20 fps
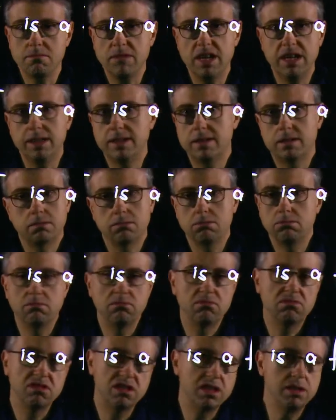it's
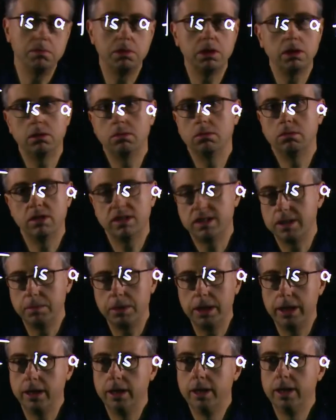
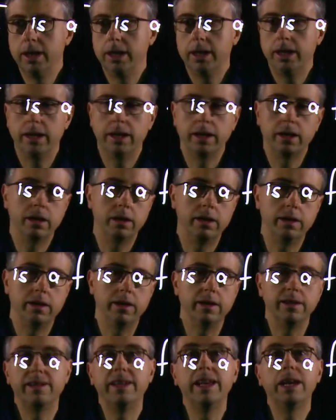simply
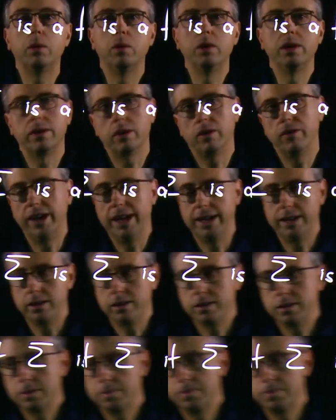a sequence of letters.